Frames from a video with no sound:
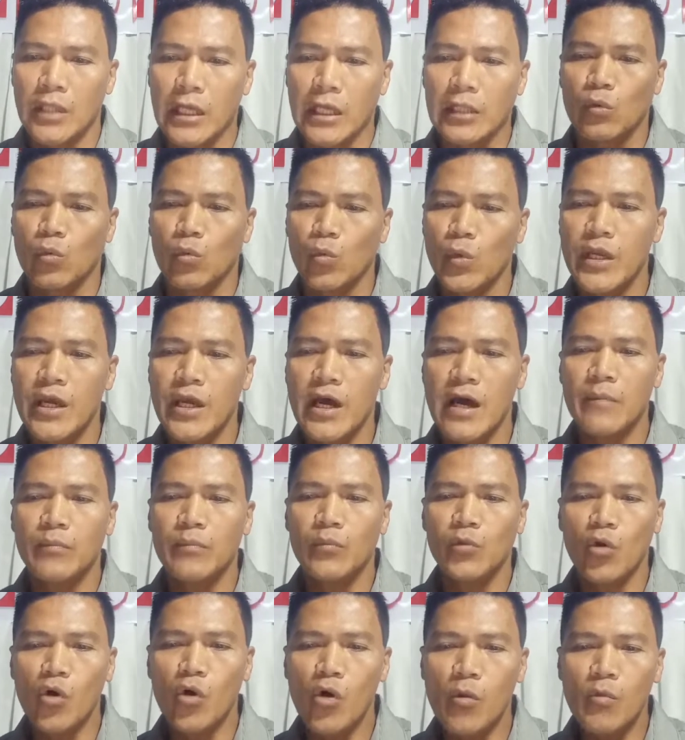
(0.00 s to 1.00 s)
that we
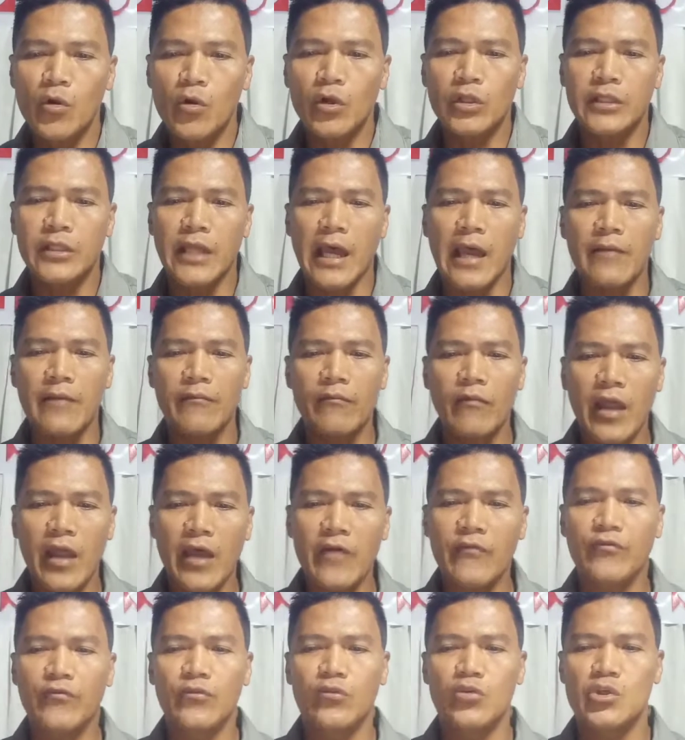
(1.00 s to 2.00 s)
have no more time
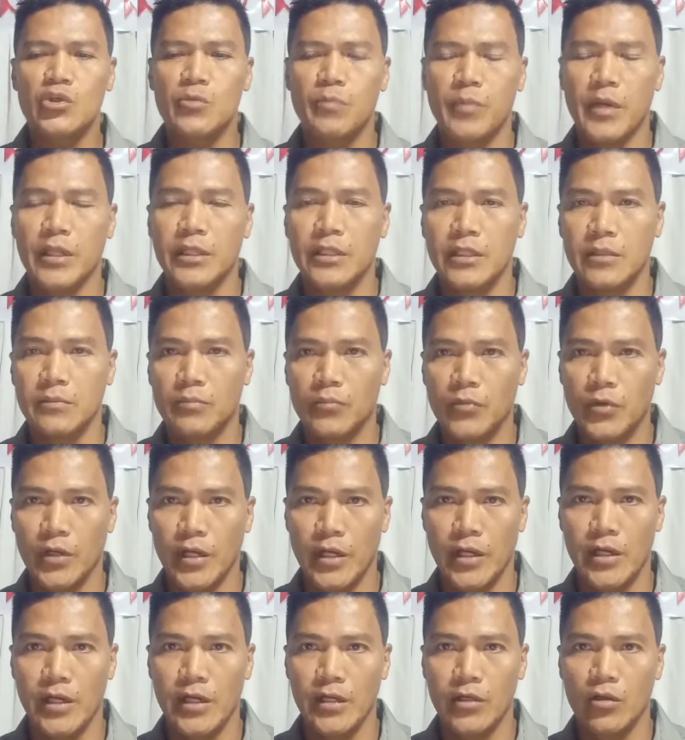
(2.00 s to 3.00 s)
left to spend in
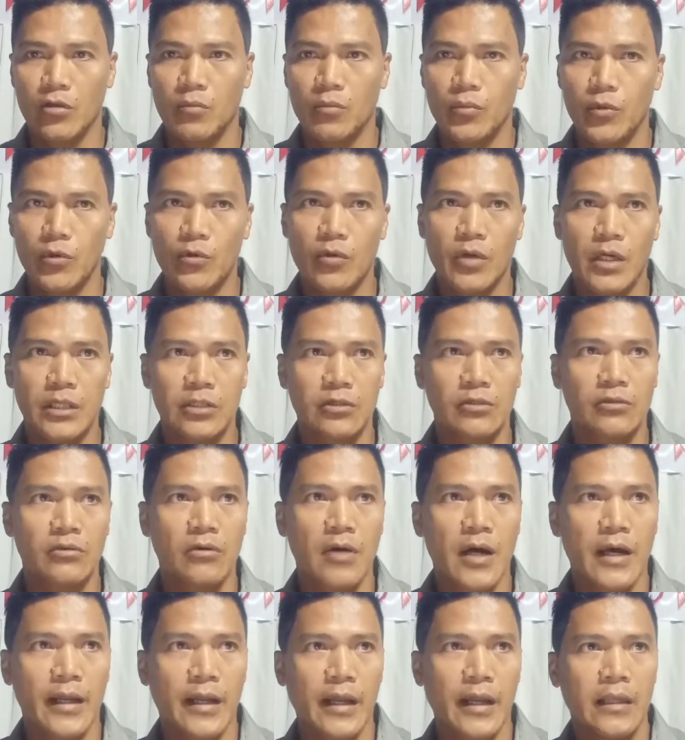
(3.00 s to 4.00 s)
prayer. Yan po yung
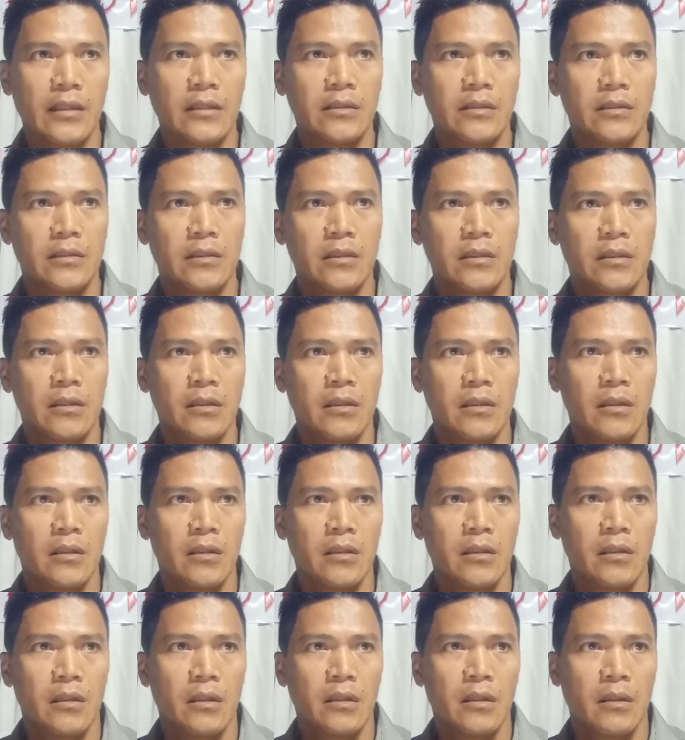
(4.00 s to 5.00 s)
katotohanan.
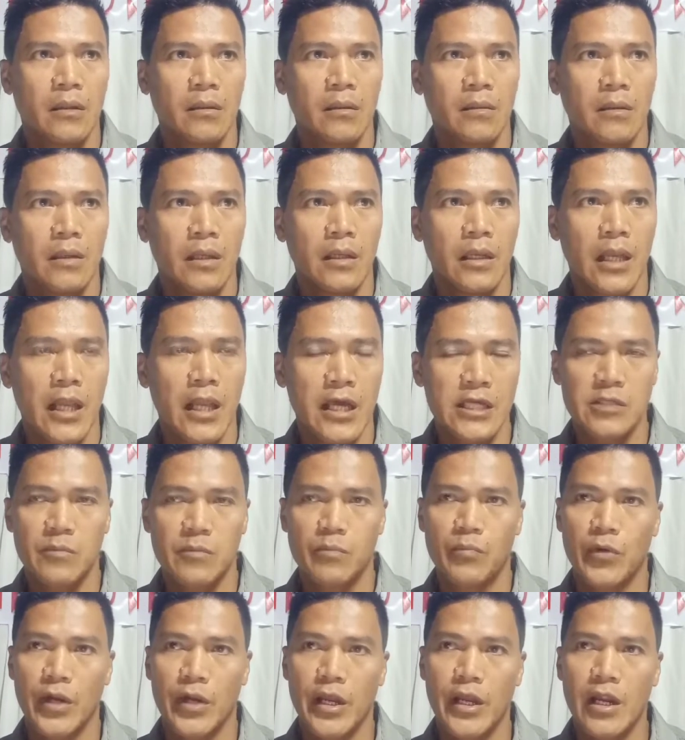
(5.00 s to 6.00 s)

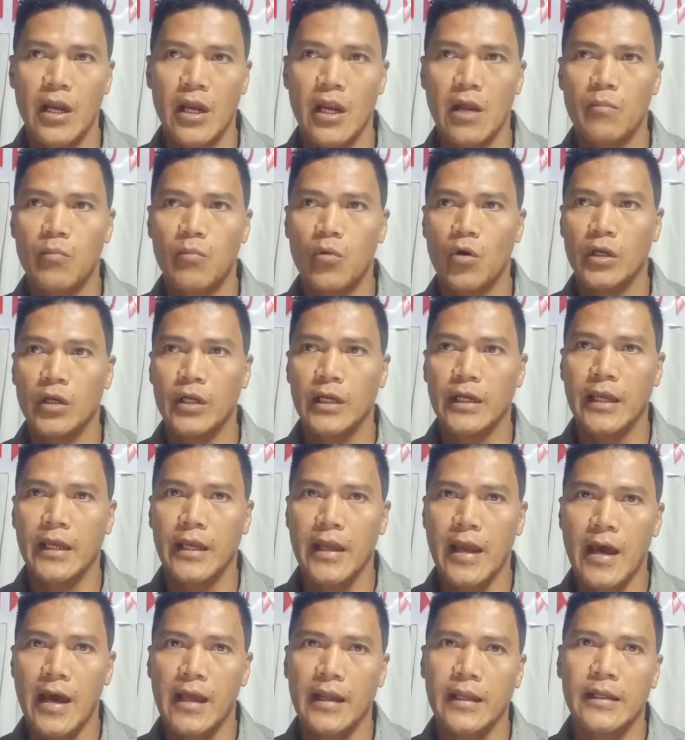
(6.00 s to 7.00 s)
Less prayer lang po ang
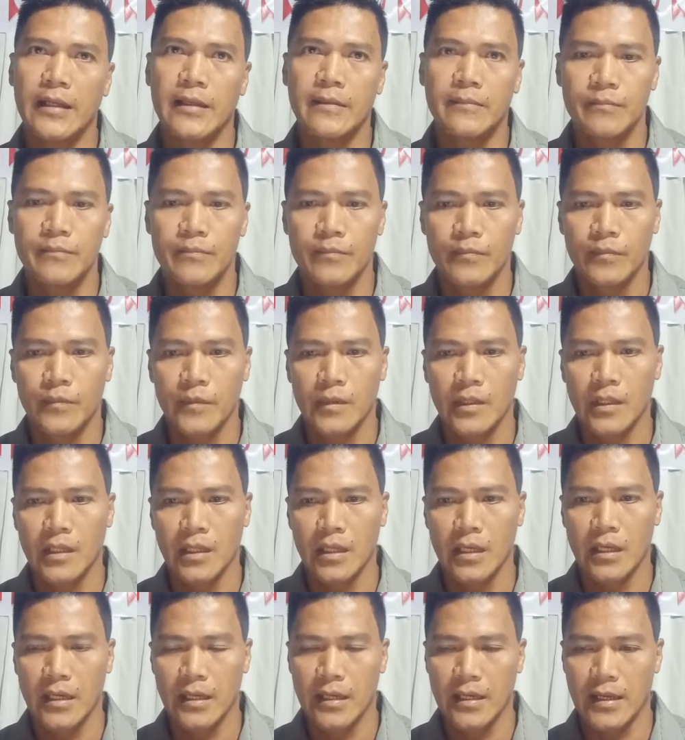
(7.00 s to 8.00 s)
nangyayari.
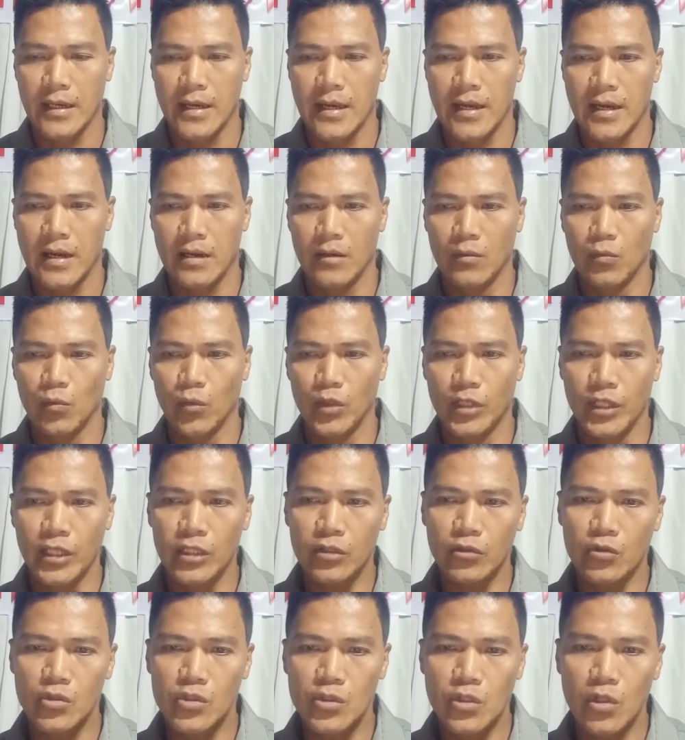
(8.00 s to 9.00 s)
Kaya, we
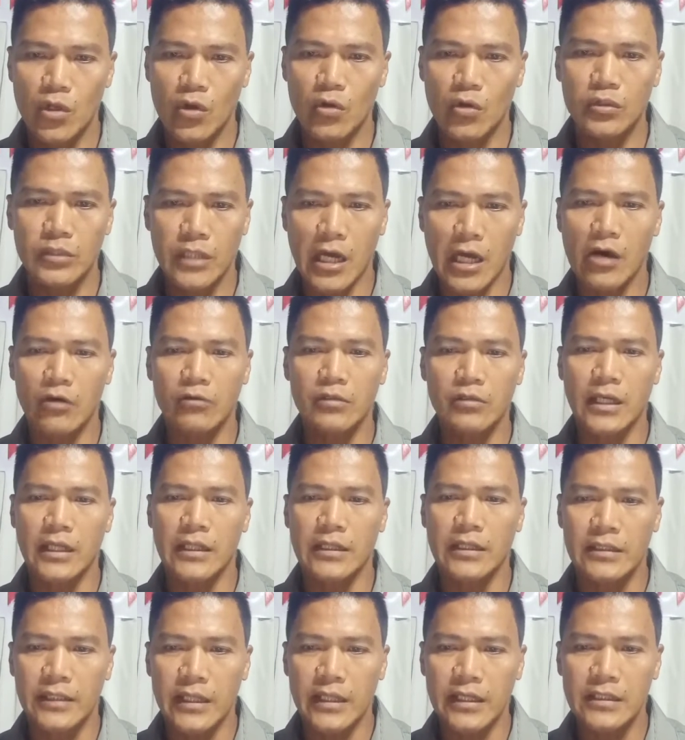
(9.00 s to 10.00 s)
need to slow down
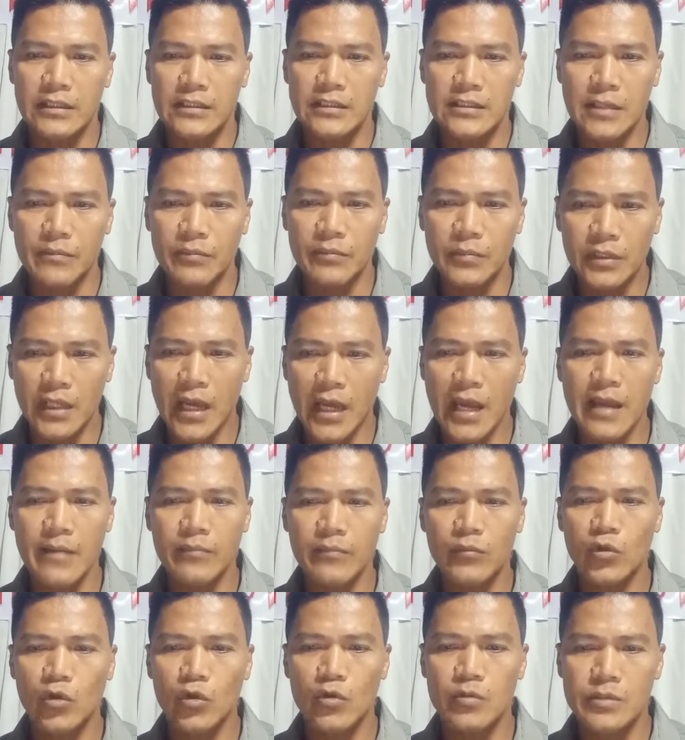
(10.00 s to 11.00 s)
and take some
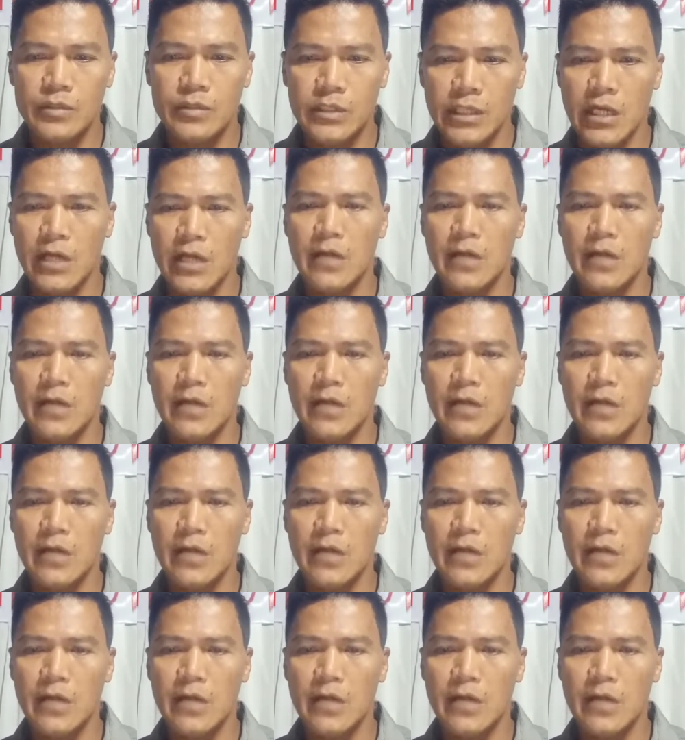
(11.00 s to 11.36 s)
time to